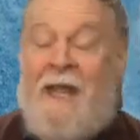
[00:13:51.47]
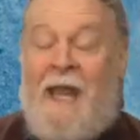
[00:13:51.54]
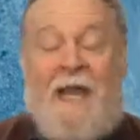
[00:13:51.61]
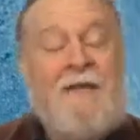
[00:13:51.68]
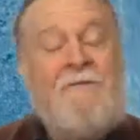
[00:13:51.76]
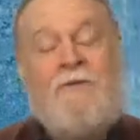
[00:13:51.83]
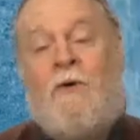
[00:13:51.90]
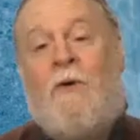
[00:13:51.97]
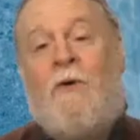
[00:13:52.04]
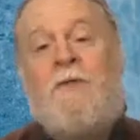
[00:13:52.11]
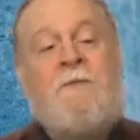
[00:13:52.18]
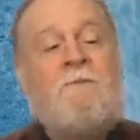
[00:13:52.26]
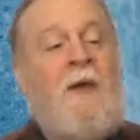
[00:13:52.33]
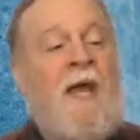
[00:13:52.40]
And of
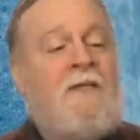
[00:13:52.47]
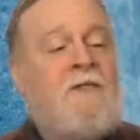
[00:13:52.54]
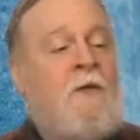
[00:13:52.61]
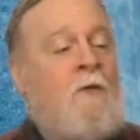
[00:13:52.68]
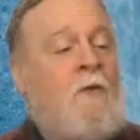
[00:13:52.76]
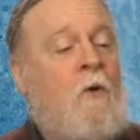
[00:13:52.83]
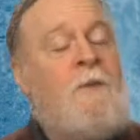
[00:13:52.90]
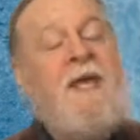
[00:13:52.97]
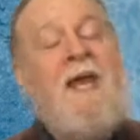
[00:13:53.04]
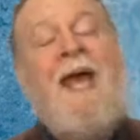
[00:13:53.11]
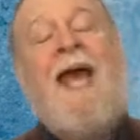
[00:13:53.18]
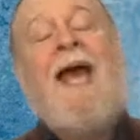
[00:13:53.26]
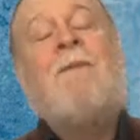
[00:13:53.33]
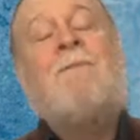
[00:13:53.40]
course, banks will be
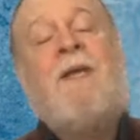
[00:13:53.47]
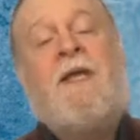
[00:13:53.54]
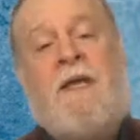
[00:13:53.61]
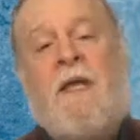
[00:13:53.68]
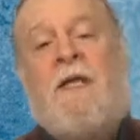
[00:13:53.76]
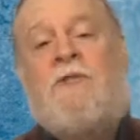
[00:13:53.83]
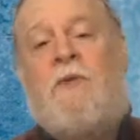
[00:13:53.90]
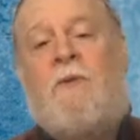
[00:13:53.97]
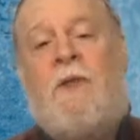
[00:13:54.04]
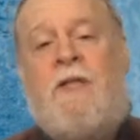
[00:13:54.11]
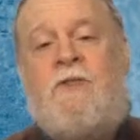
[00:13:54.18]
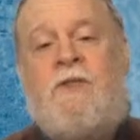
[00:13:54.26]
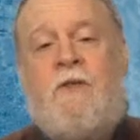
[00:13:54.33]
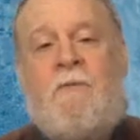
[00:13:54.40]
happy to
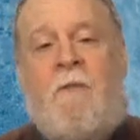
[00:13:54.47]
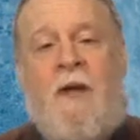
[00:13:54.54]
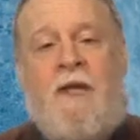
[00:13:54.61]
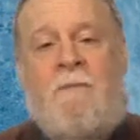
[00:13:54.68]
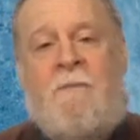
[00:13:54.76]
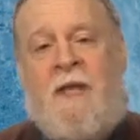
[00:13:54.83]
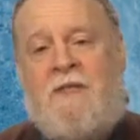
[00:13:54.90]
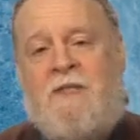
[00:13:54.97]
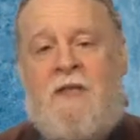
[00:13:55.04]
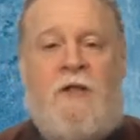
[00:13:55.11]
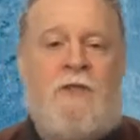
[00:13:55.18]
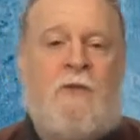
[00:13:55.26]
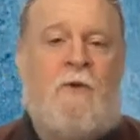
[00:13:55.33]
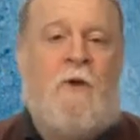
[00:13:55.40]
lend you money based
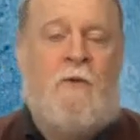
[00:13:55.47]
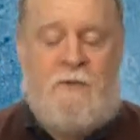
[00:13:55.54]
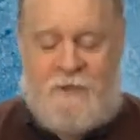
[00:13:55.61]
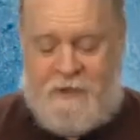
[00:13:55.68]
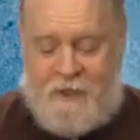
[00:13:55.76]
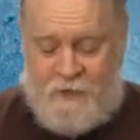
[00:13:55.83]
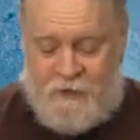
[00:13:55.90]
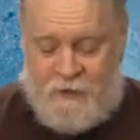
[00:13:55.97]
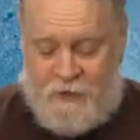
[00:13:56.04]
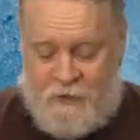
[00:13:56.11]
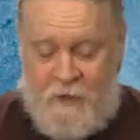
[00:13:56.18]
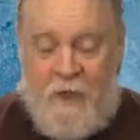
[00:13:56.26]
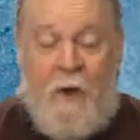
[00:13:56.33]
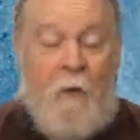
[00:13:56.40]
on your own signature